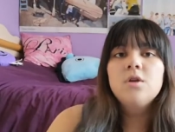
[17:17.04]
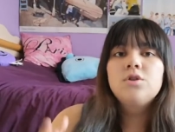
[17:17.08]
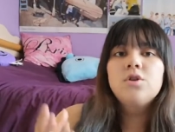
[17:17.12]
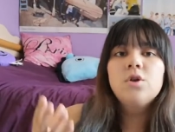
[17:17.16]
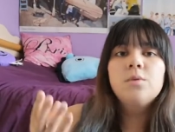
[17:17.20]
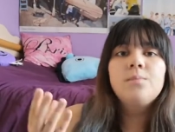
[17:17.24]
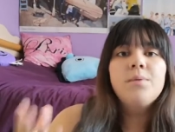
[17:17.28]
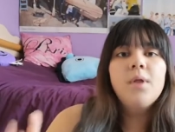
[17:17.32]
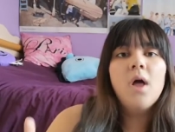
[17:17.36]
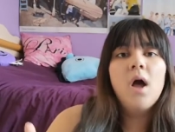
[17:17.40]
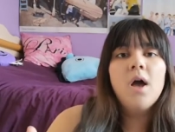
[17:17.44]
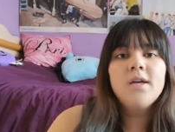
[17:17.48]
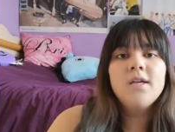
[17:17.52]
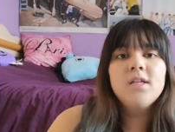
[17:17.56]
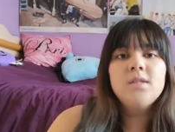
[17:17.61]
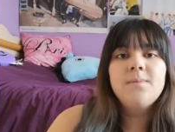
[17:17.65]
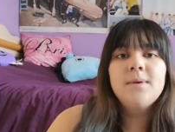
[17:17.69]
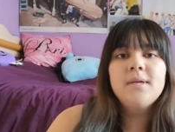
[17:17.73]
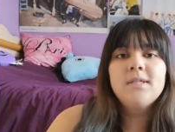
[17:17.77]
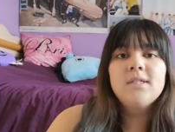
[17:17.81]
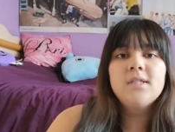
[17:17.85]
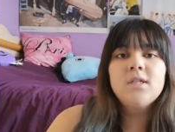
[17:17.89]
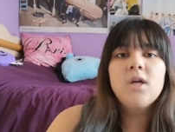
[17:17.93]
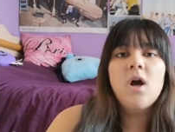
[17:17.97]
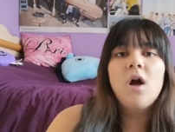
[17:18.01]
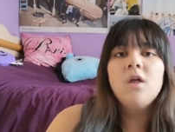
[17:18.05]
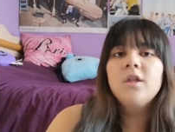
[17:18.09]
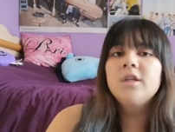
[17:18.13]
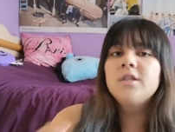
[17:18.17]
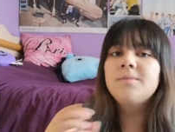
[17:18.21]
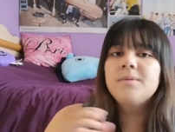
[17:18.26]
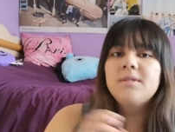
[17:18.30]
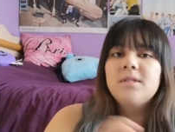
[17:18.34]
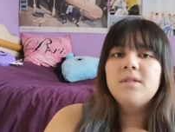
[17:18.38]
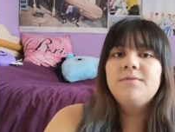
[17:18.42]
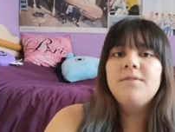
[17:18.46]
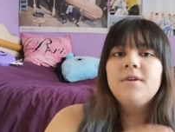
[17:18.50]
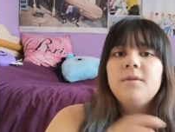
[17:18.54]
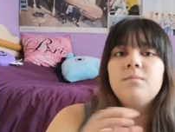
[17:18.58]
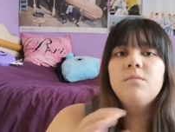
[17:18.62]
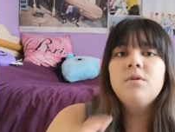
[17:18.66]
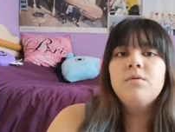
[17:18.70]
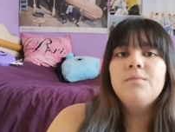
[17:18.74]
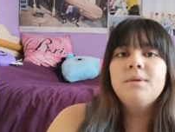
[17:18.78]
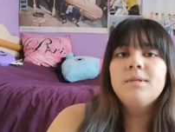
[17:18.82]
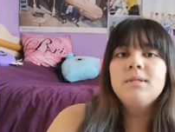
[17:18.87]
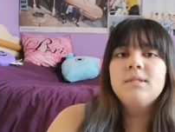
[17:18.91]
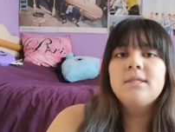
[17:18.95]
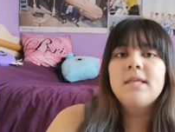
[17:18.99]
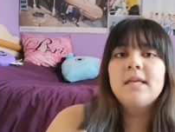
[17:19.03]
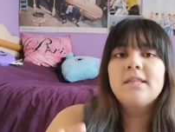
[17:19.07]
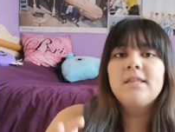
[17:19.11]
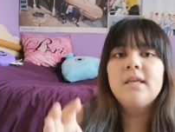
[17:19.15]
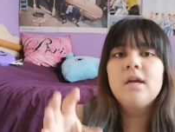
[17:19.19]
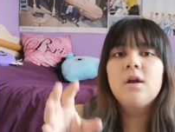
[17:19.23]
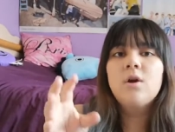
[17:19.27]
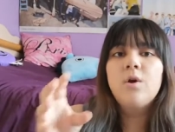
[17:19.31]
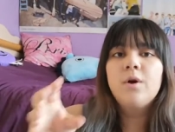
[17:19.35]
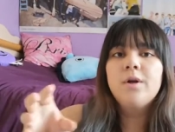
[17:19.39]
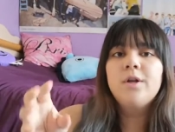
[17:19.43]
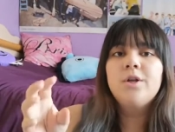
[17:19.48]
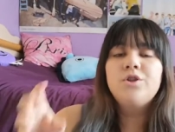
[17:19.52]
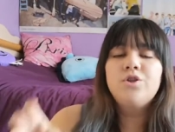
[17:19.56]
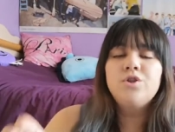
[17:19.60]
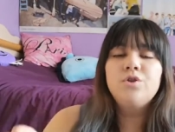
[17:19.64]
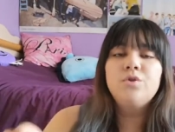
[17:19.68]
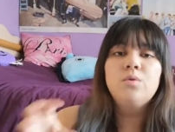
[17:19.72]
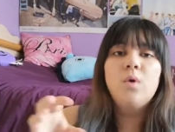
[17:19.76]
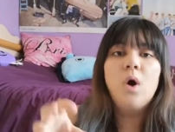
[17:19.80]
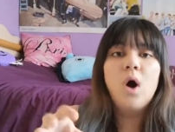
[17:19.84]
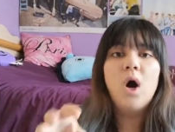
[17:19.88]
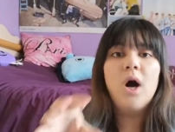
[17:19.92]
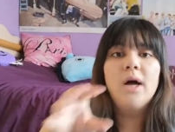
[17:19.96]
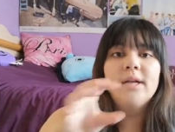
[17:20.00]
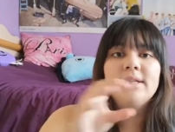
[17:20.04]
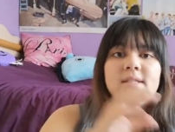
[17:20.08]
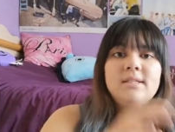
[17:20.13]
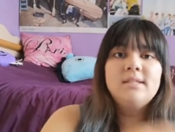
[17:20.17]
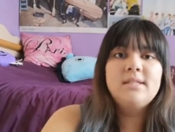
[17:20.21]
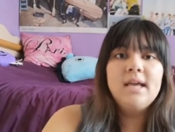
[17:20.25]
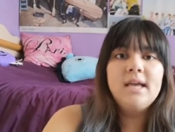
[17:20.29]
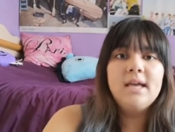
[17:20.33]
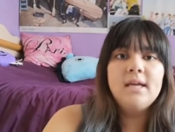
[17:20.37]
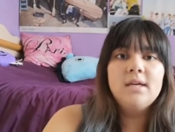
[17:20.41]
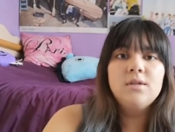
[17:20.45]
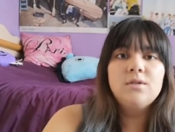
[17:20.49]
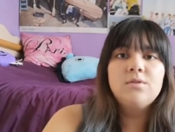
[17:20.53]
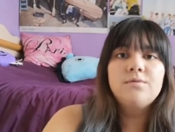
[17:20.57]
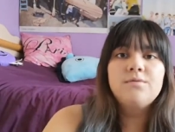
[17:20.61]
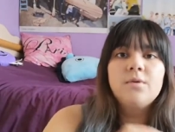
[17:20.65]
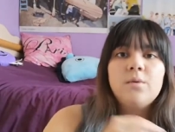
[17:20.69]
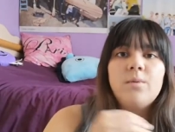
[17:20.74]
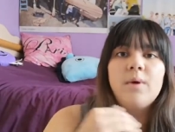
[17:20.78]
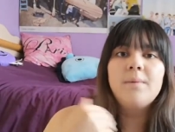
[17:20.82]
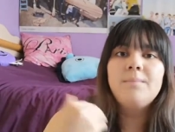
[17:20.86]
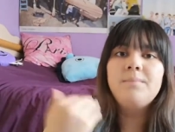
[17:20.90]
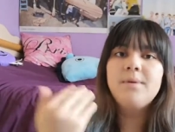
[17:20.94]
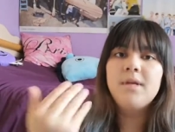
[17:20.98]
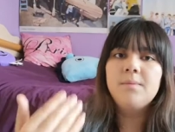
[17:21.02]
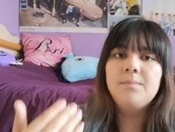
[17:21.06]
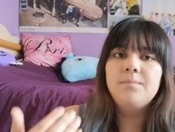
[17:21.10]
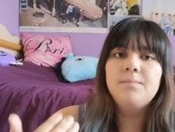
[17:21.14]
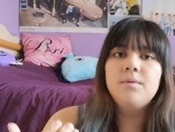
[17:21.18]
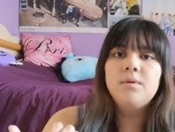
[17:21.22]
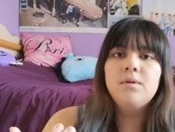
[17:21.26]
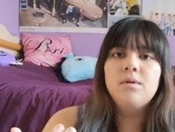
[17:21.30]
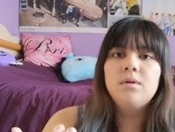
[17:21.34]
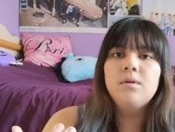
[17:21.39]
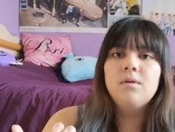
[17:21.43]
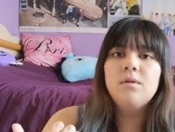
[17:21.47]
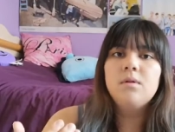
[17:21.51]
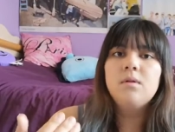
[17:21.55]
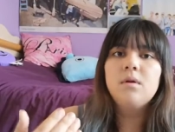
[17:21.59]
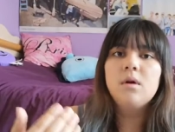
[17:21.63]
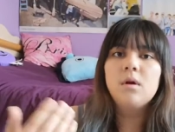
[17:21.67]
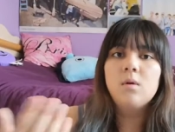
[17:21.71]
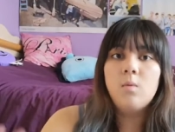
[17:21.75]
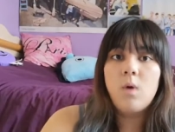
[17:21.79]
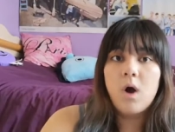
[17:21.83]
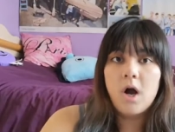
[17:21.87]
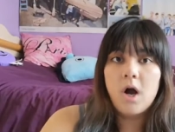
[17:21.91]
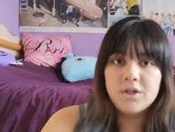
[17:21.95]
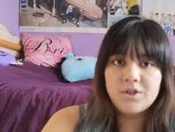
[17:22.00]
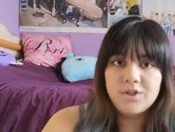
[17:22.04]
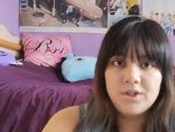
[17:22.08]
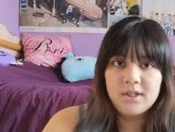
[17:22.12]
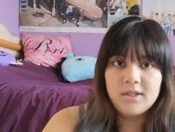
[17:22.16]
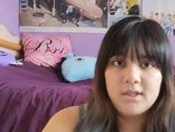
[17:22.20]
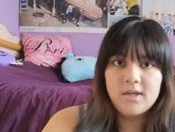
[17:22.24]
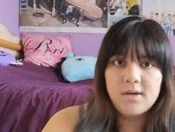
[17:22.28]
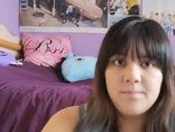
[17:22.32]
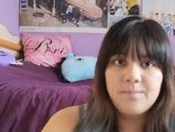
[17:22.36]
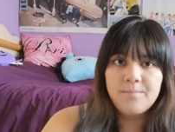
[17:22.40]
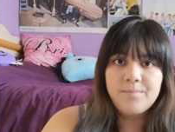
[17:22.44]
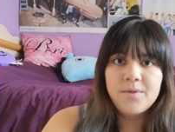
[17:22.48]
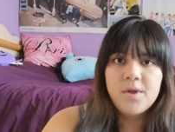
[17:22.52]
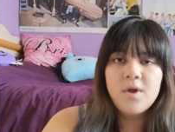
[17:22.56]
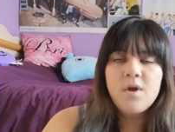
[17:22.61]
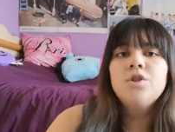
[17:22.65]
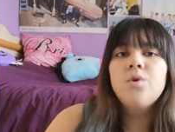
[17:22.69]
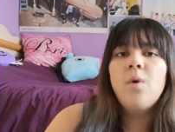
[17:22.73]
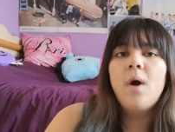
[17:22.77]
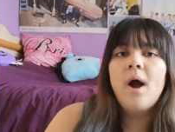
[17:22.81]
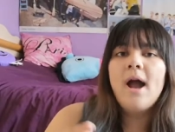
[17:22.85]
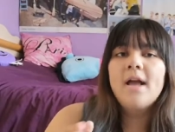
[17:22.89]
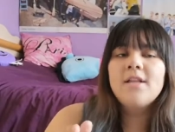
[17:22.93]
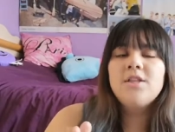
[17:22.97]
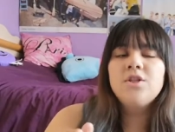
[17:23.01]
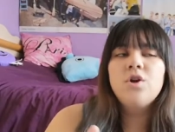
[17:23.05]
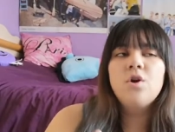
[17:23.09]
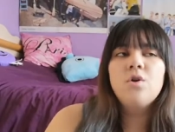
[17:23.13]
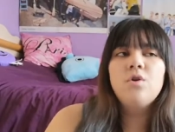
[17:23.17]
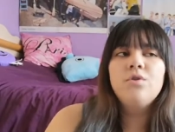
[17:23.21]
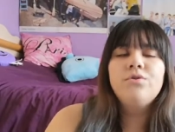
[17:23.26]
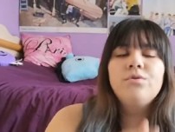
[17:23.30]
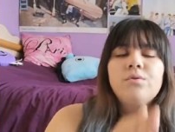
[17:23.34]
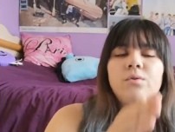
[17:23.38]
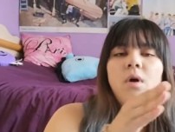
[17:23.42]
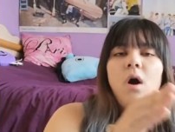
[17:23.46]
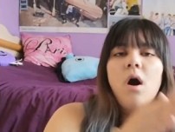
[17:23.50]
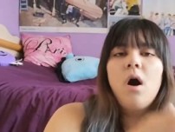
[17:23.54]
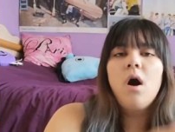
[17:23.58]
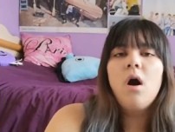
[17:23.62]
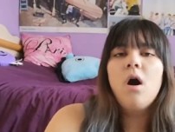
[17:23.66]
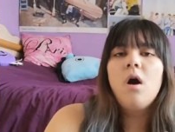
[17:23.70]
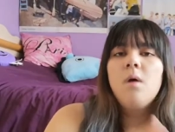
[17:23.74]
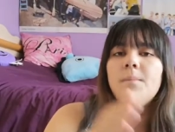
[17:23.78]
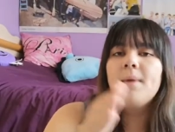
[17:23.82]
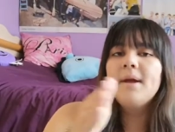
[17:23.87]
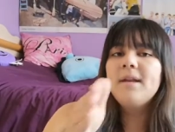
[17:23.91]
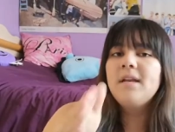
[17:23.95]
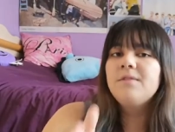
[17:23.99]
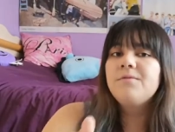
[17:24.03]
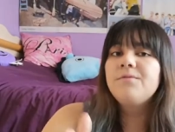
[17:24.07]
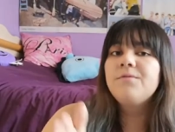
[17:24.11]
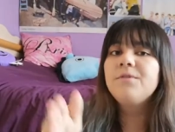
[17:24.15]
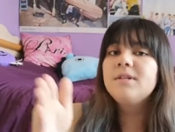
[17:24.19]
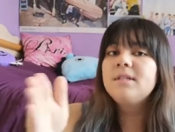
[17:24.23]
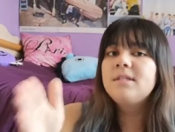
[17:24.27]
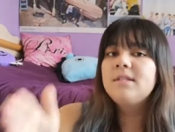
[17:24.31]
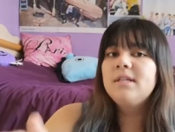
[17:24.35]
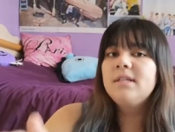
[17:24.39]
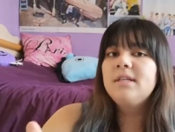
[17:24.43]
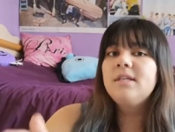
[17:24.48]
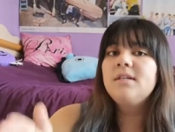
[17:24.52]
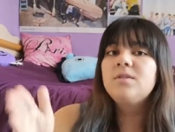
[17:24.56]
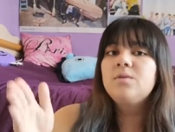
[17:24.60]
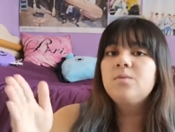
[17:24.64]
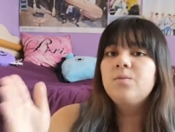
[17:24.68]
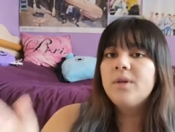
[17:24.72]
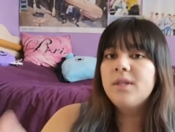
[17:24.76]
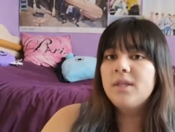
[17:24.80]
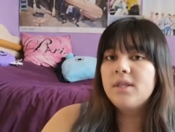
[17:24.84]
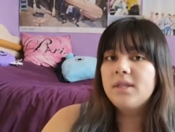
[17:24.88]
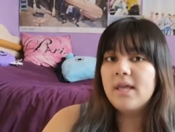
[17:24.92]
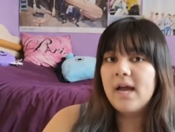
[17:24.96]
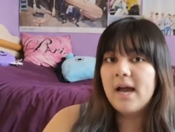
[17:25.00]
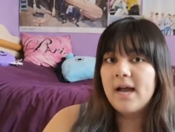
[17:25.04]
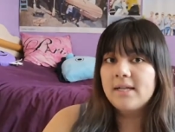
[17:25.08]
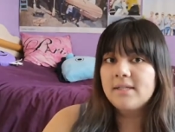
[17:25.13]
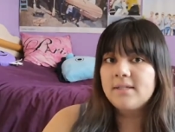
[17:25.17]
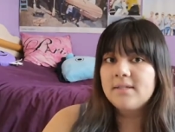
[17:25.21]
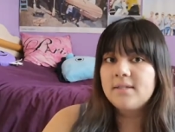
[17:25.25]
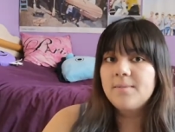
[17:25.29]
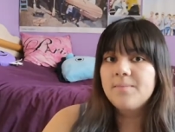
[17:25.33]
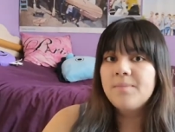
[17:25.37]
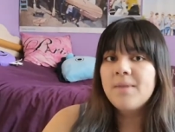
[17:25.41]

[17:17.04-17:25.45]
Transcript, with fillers: So blocking is basically all the specific movements that they're going to do on stage for when people are watching them. So I had to go through all my different scenes with that.